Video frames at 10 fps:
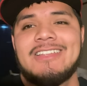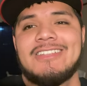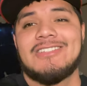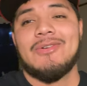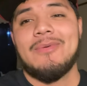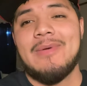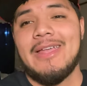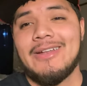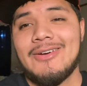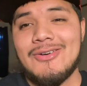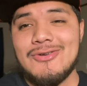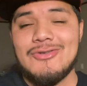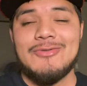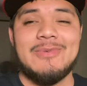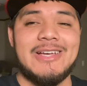So we made it
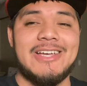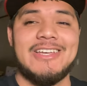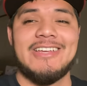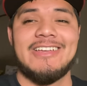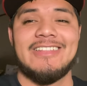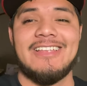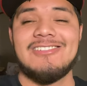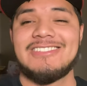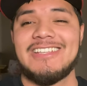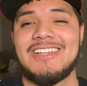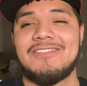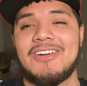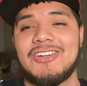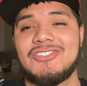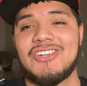home. That was the end of
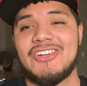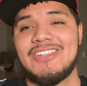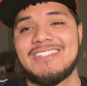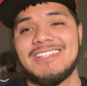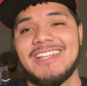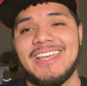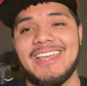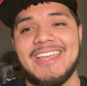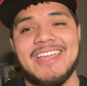our journey today.